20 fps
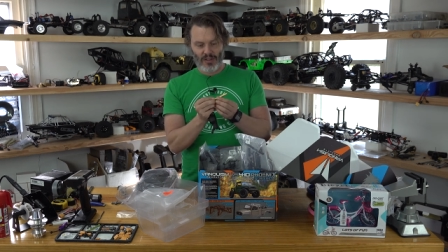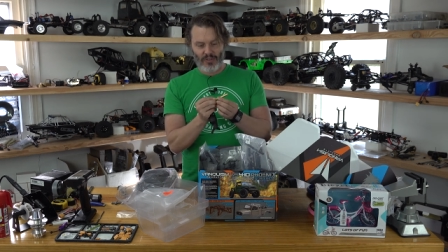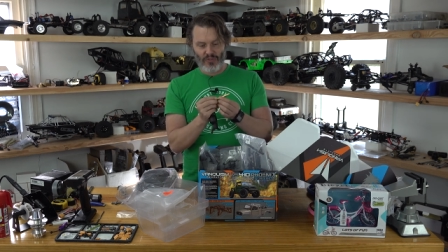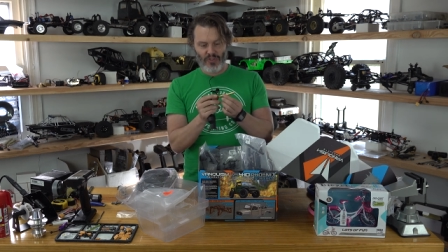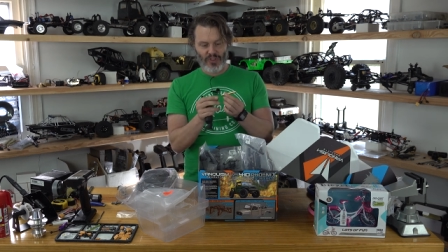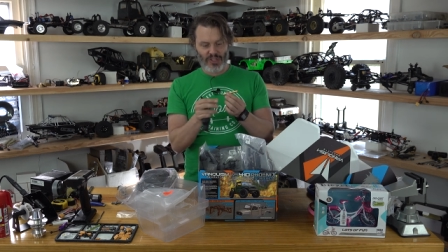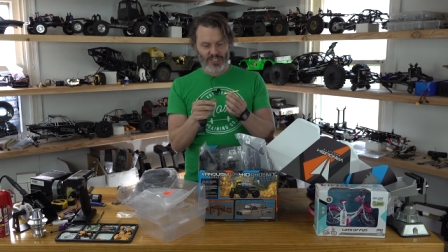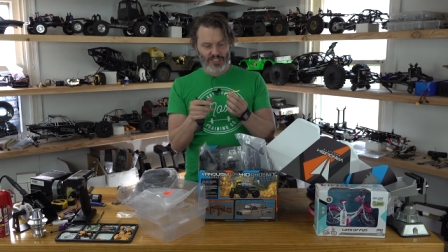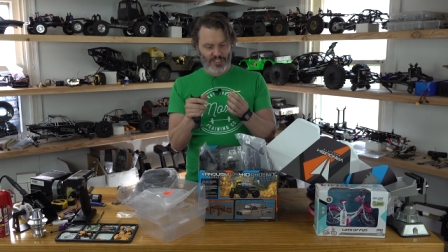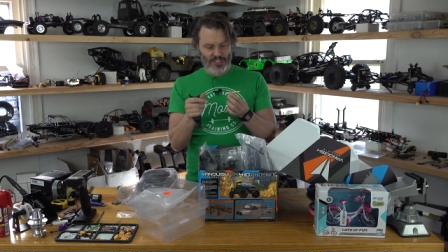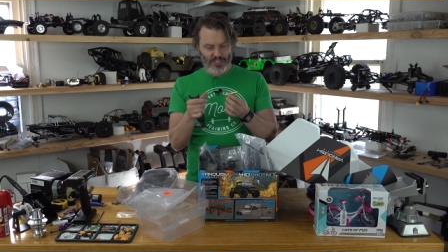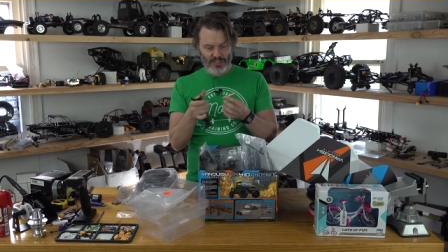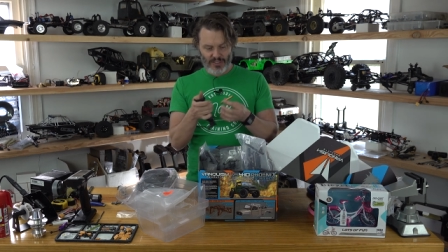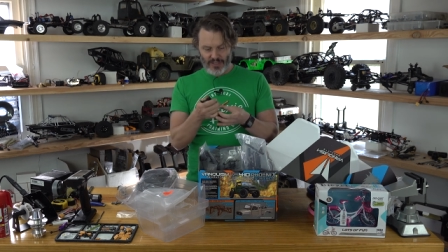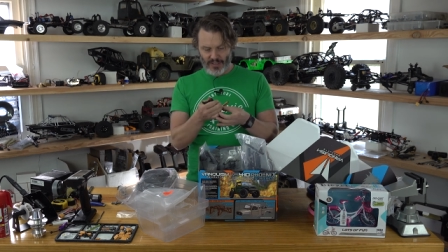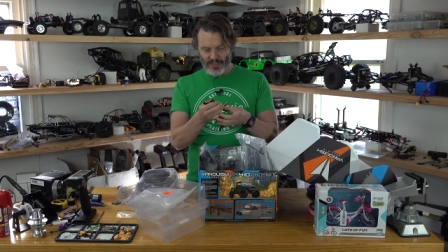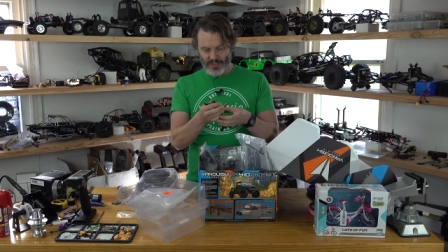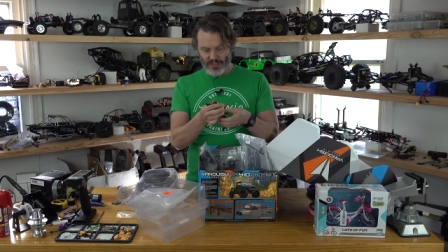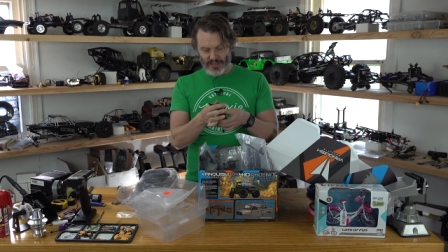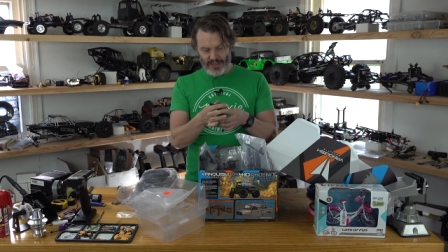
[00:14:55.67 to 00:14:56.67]
This
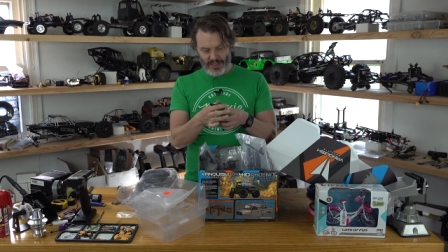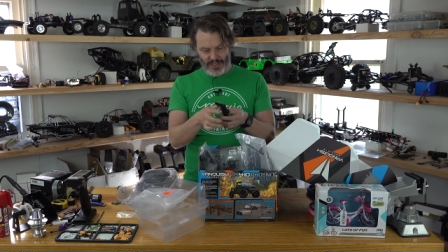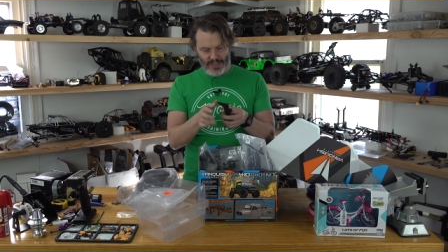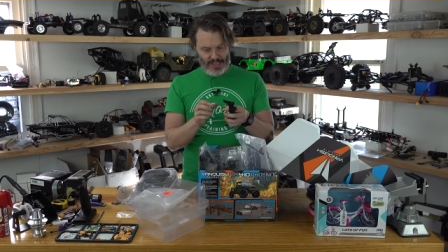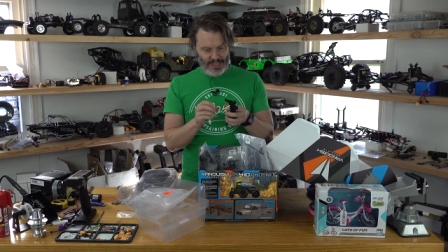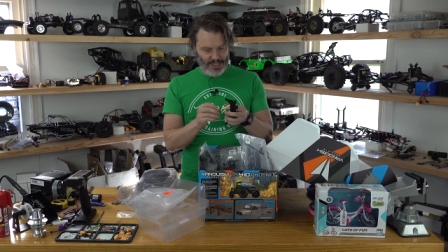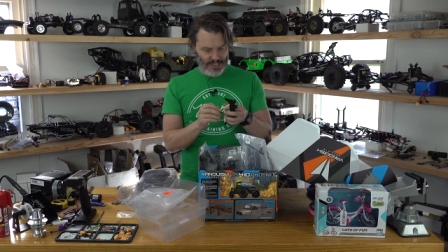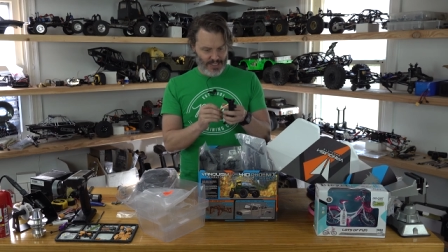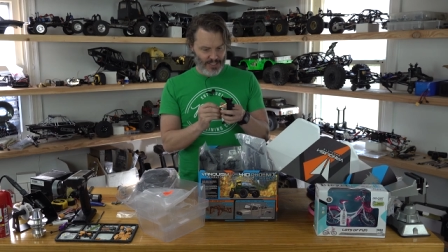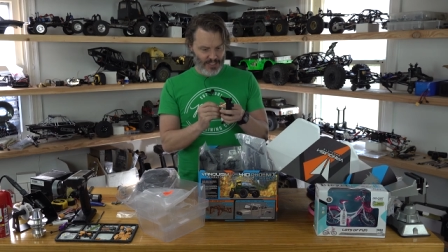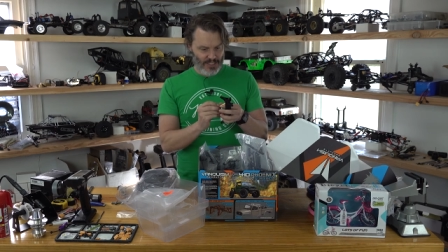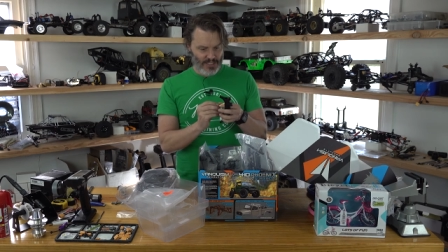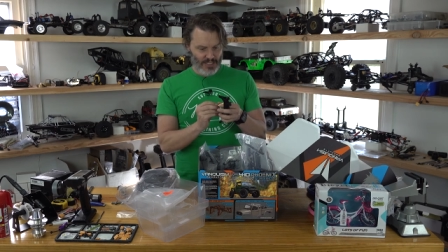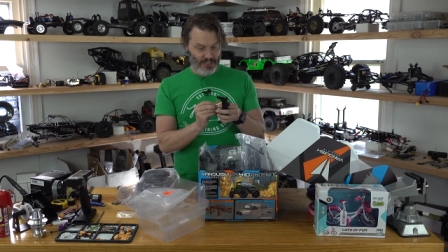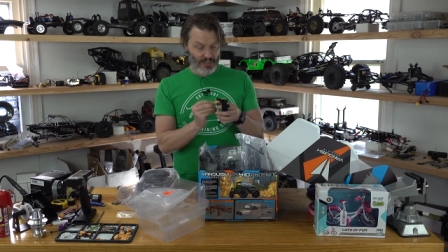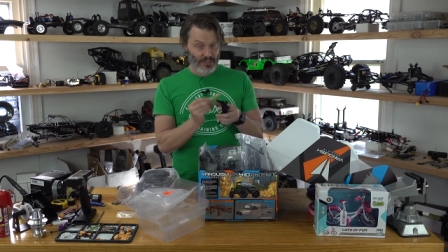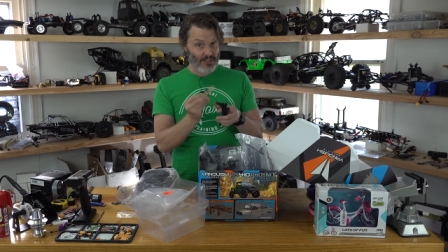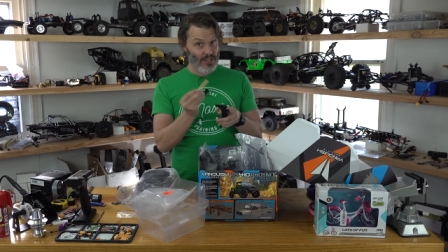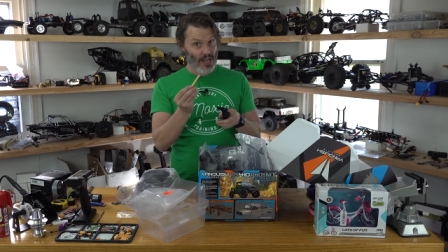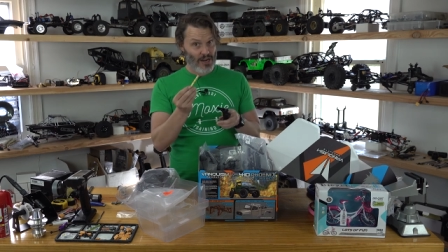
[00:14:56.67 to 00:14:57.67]
is
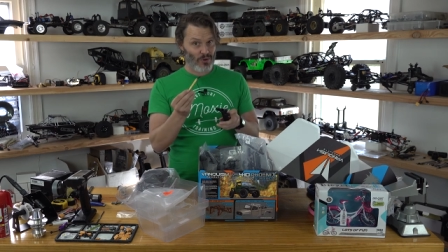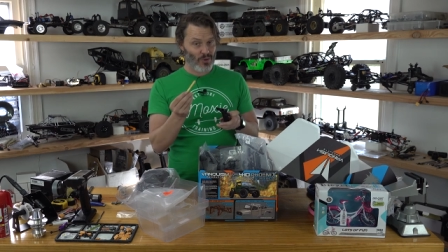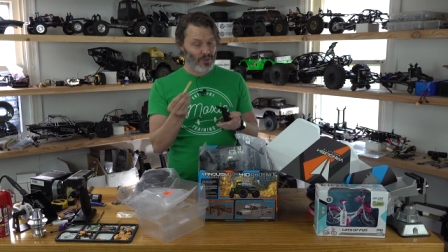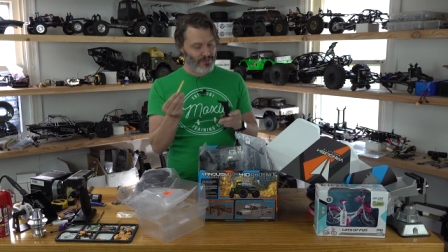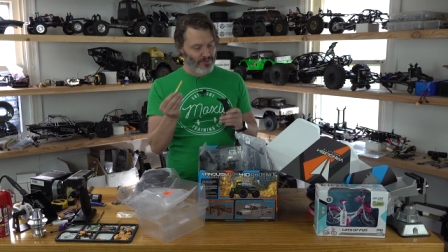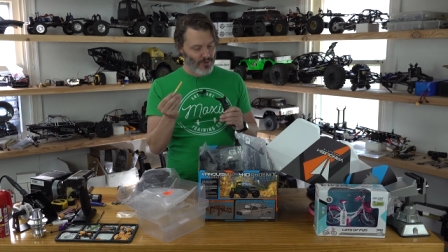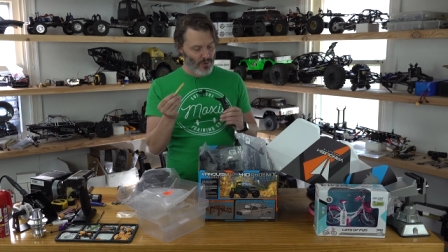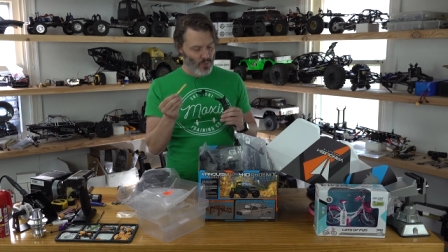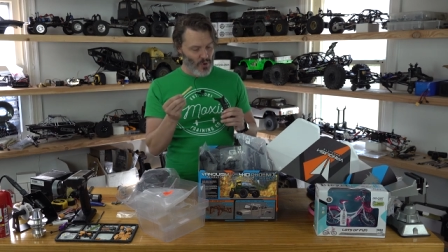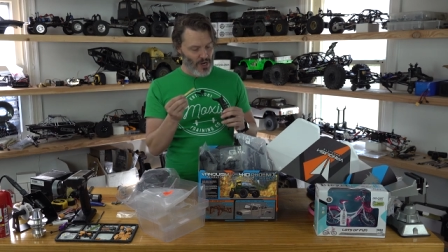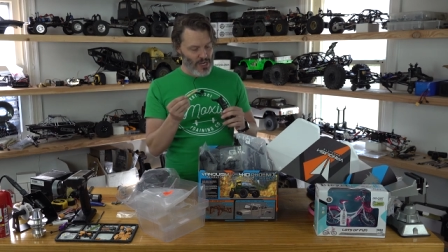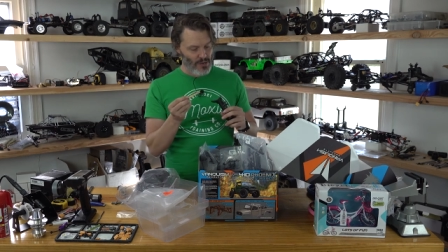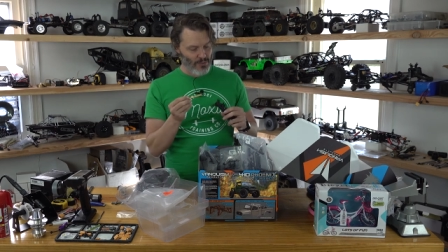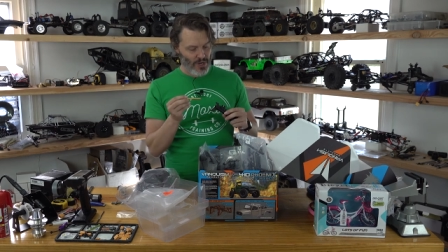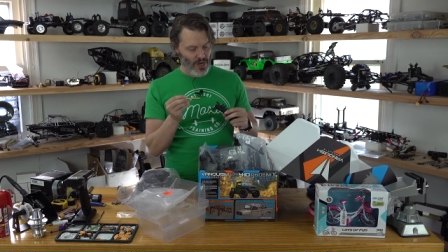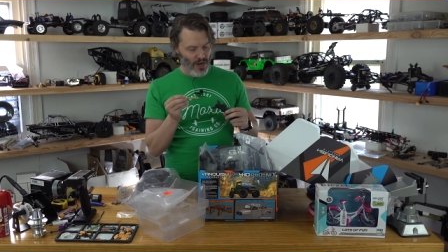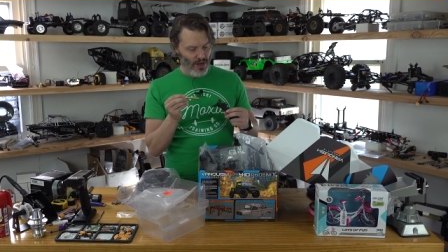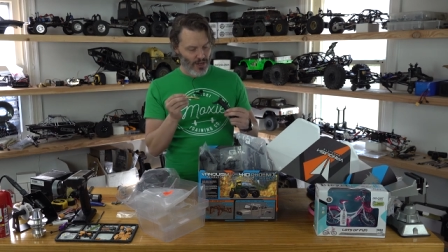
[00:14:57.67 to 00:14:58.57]
not only for weight, but